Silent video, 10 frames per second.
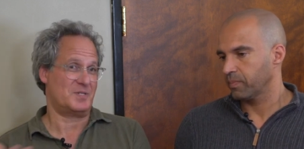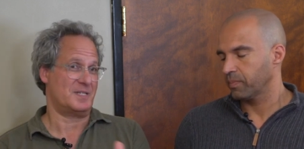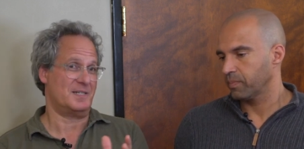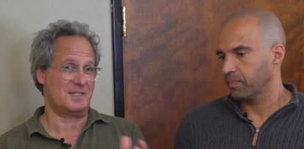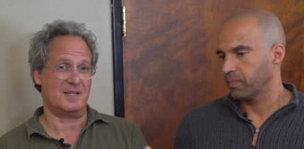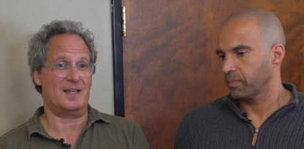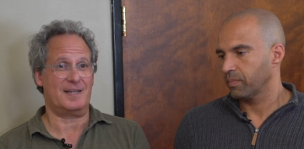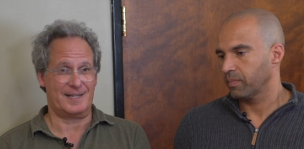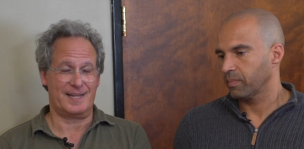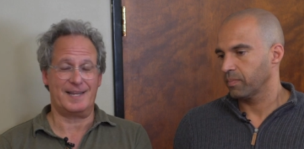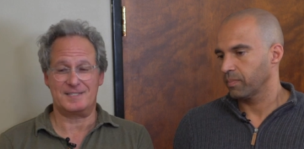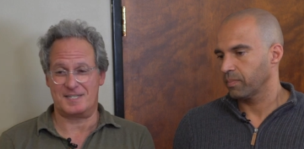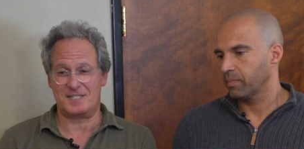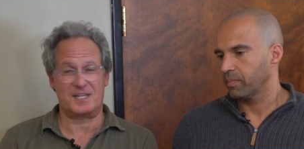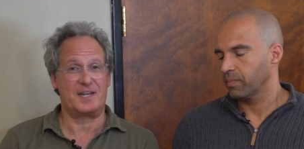Speaker 1: person is not
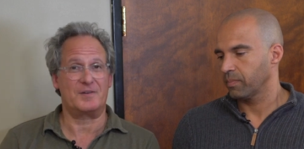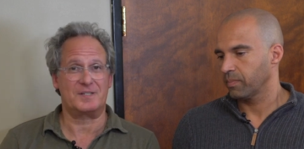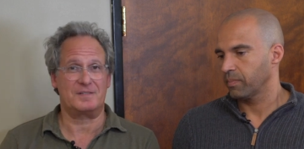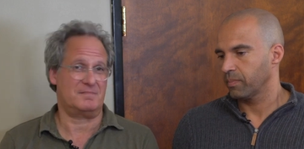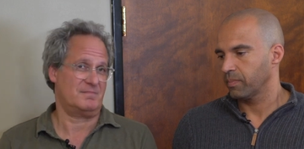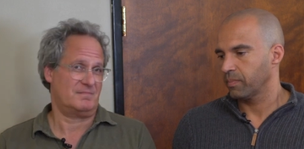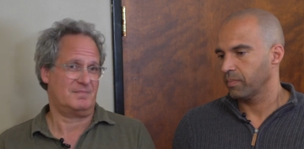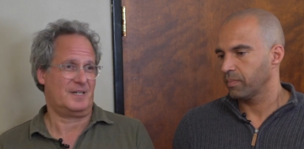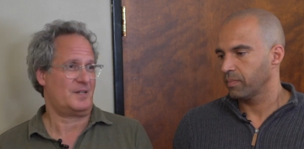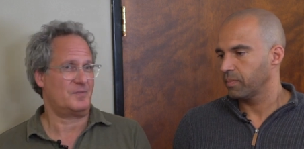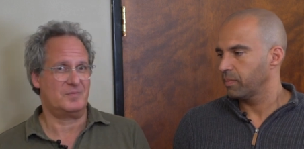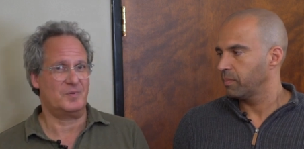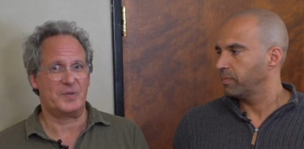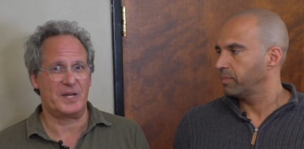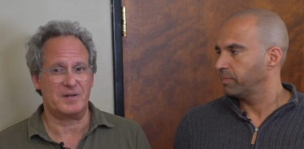engaged as a character. Like, who
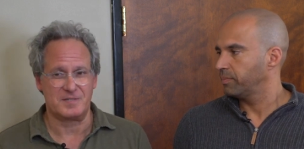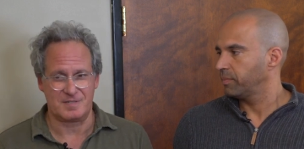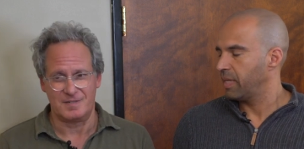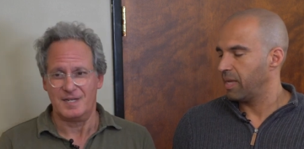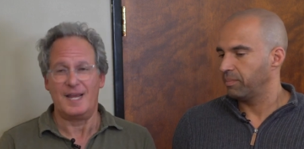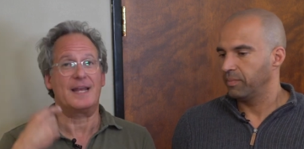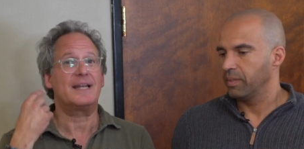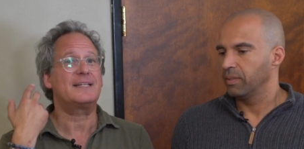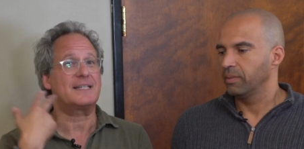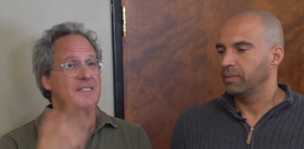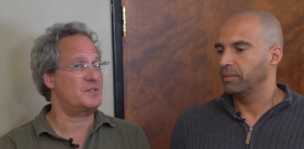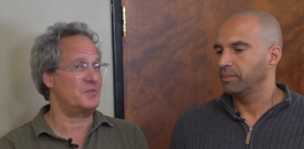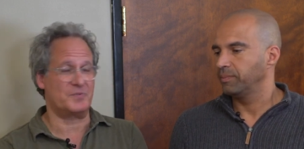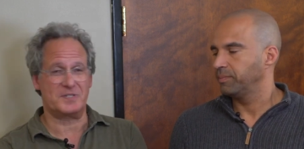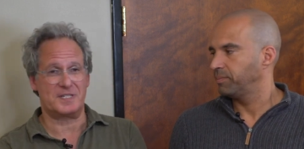cares?
Speaker 2: Yeah.
Speaker 1: And it takes
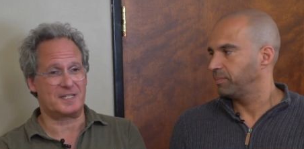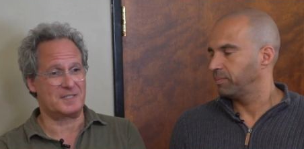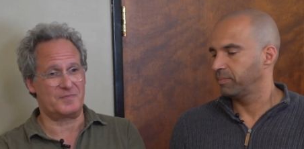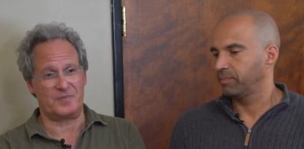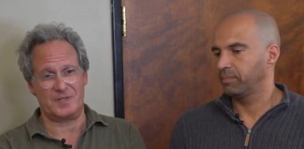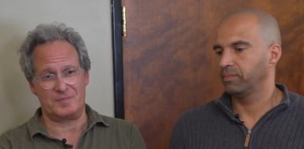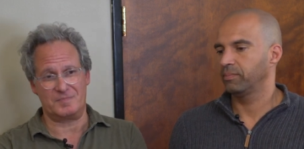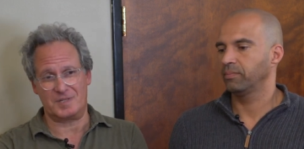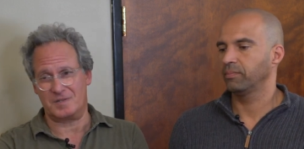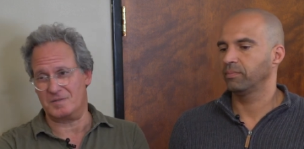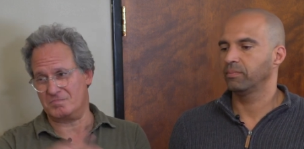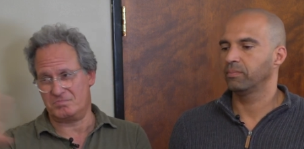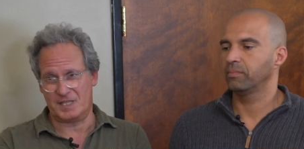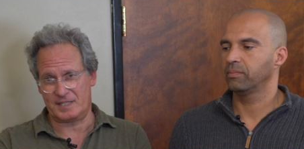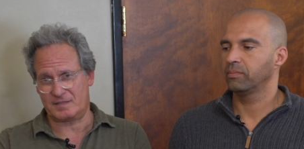2-3 seconds for them to go,
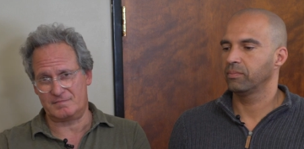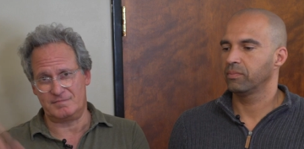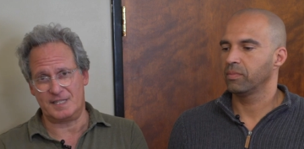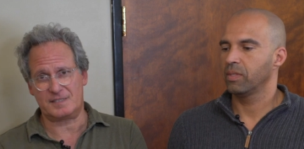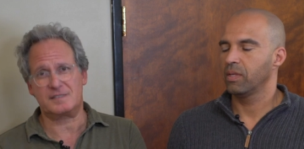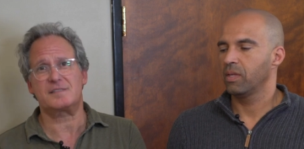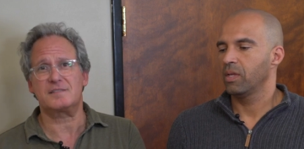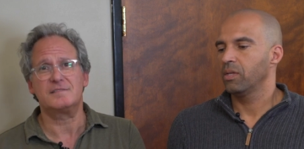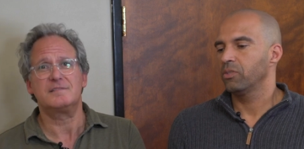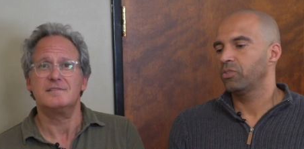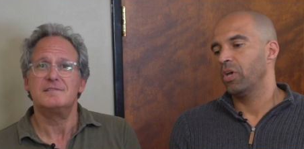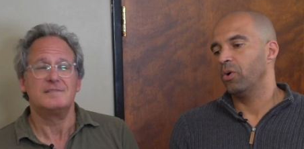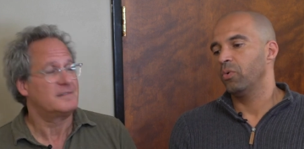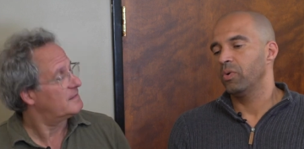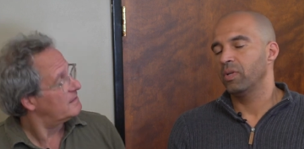click, next.
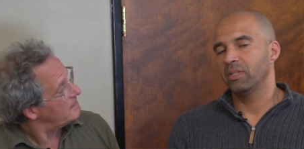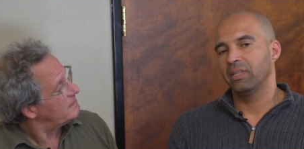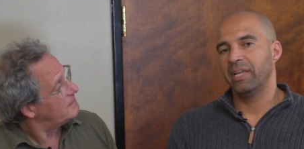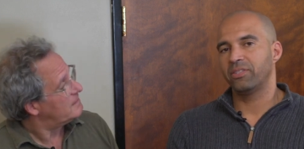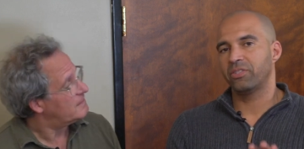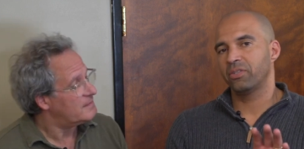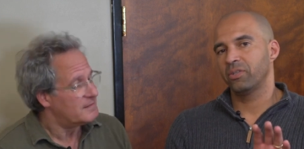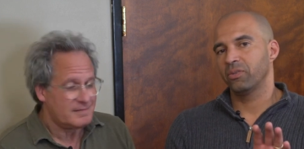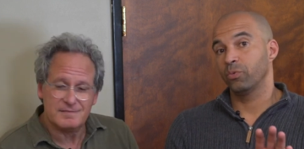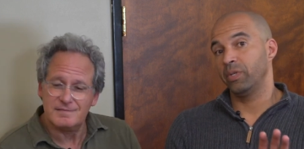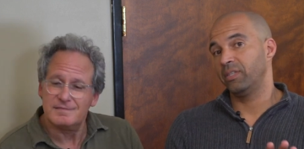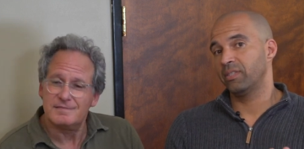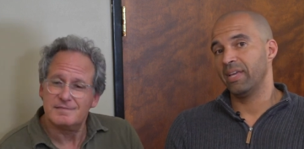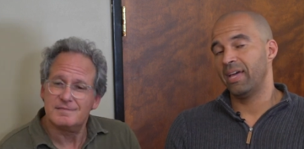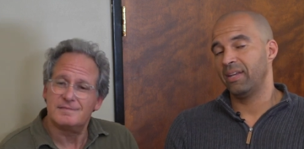So
Speaker 2: let's
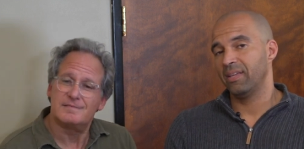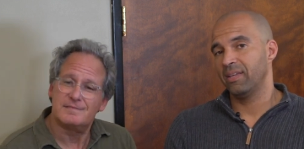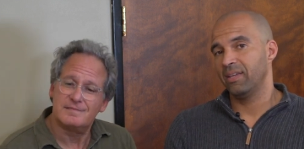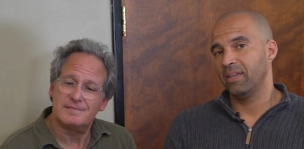reset